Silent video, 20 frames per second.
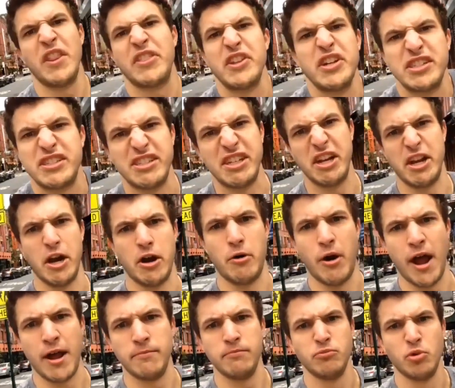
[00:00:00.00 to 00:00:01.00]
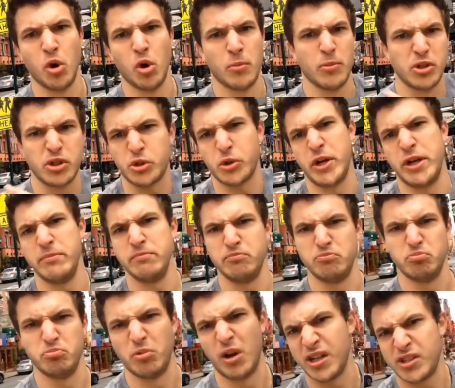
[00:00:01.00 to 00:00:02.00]
Nothing to see here, right? Normal street,
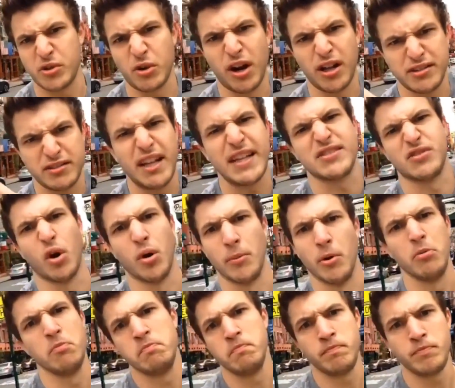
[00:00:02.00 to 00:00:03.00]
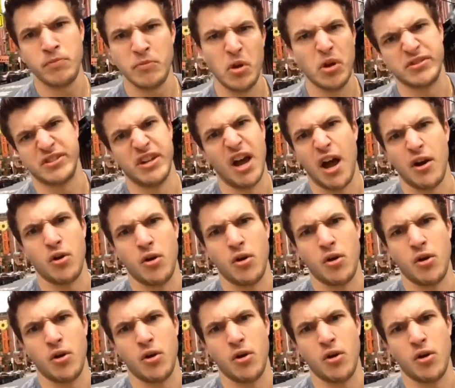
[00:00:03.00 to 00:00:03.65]
restaurants, that's normal. You know what's not